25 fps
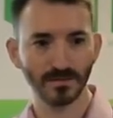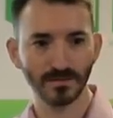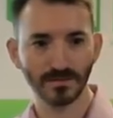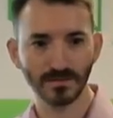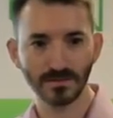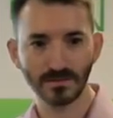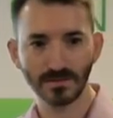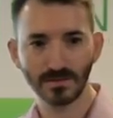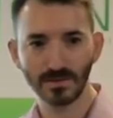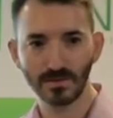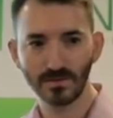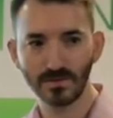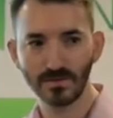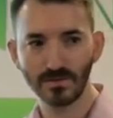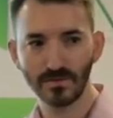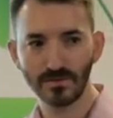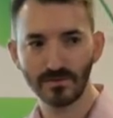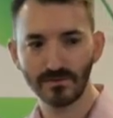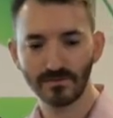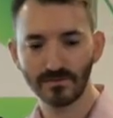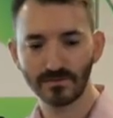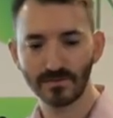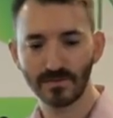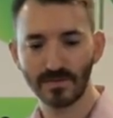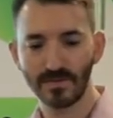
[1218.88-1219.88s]
so
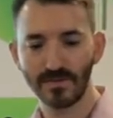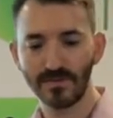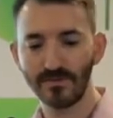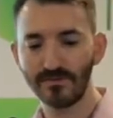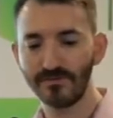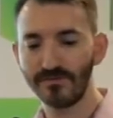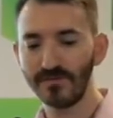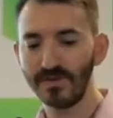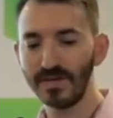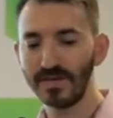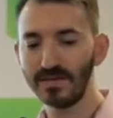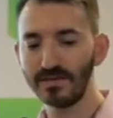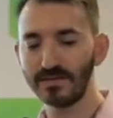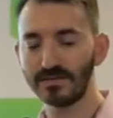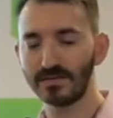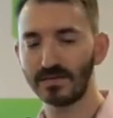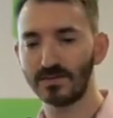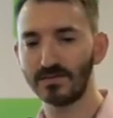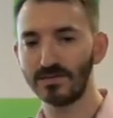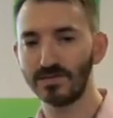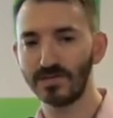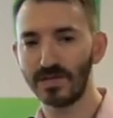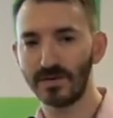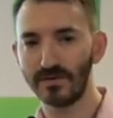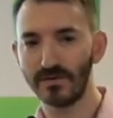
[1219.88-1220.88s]
the fees
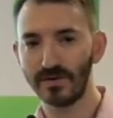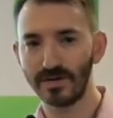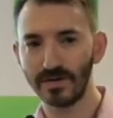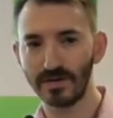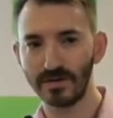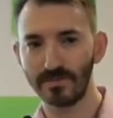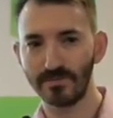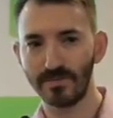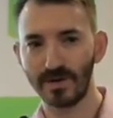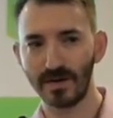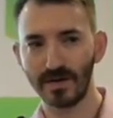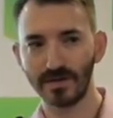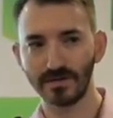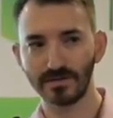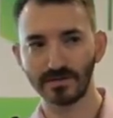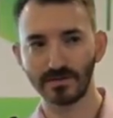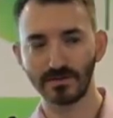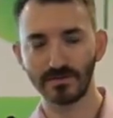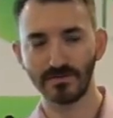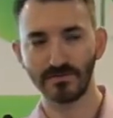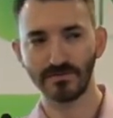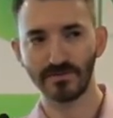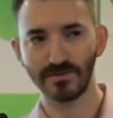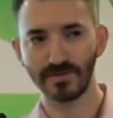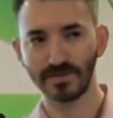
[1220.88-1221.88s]
are generated by
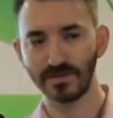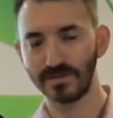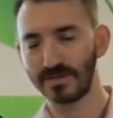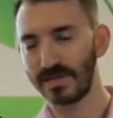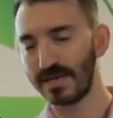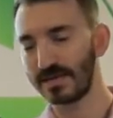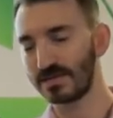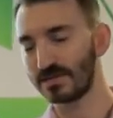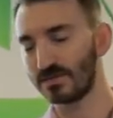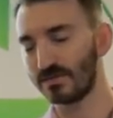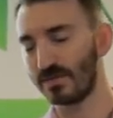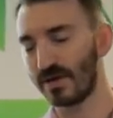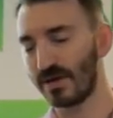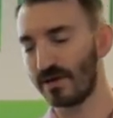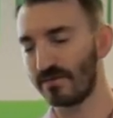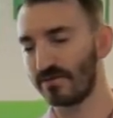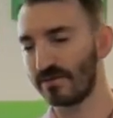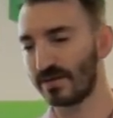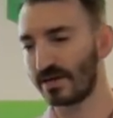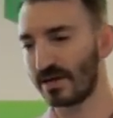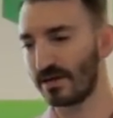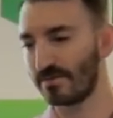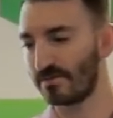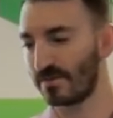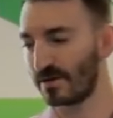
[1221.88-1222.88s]
sort of, next we have
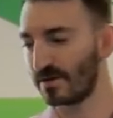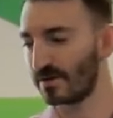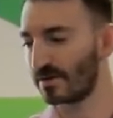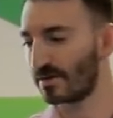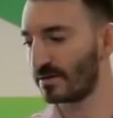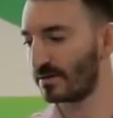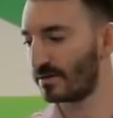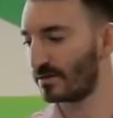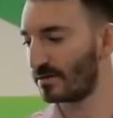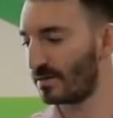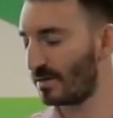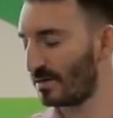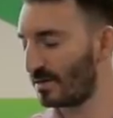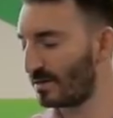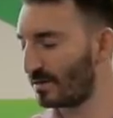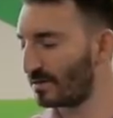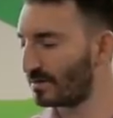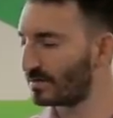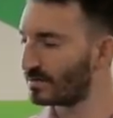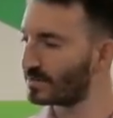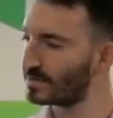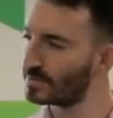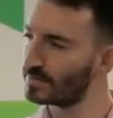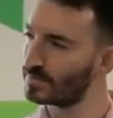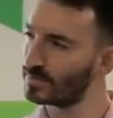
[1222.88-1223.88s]
like a marker,
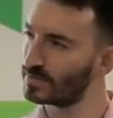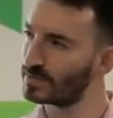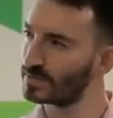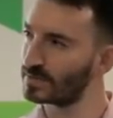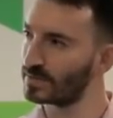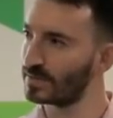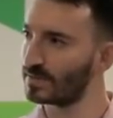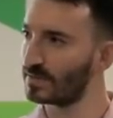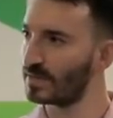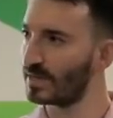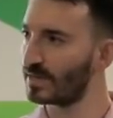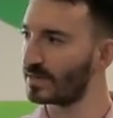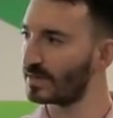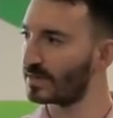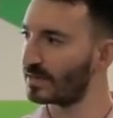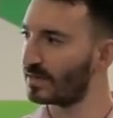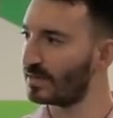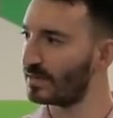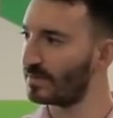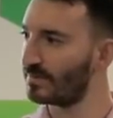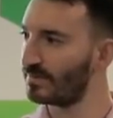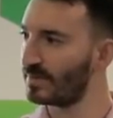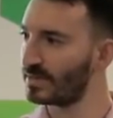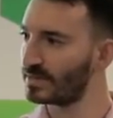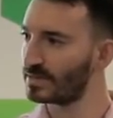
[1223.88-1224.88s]
what's called like,
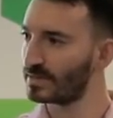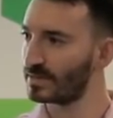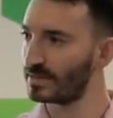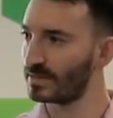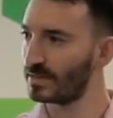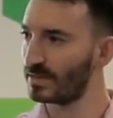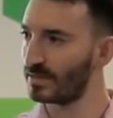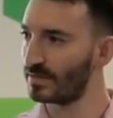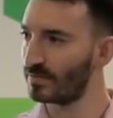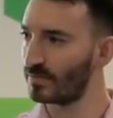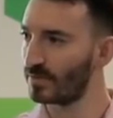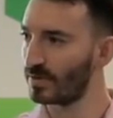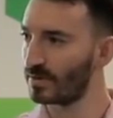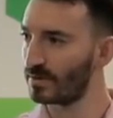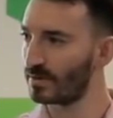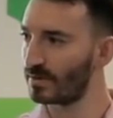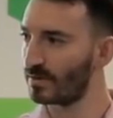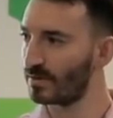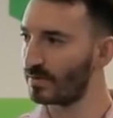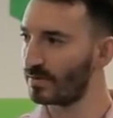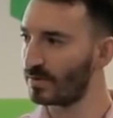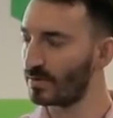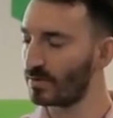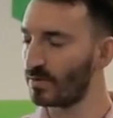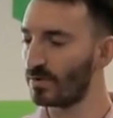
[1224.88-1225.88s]
basically
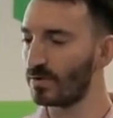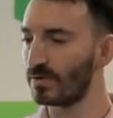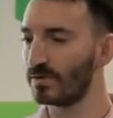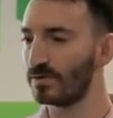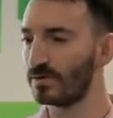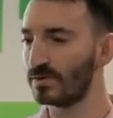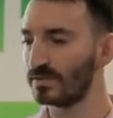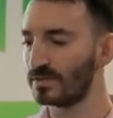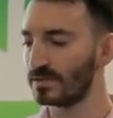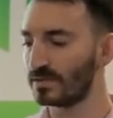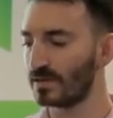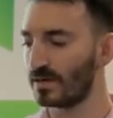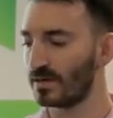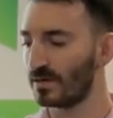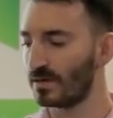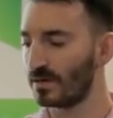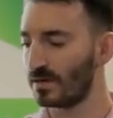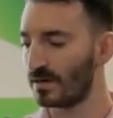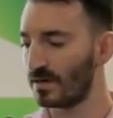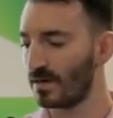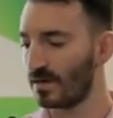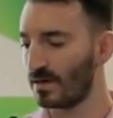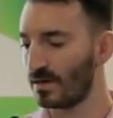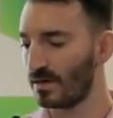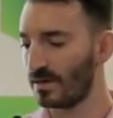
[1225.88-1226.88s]
when orders
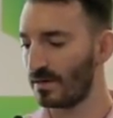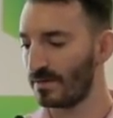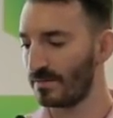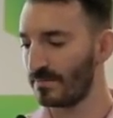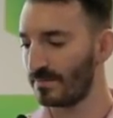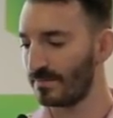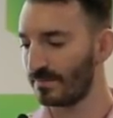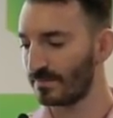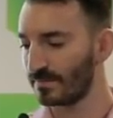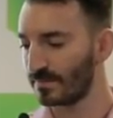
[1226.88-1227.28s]
are,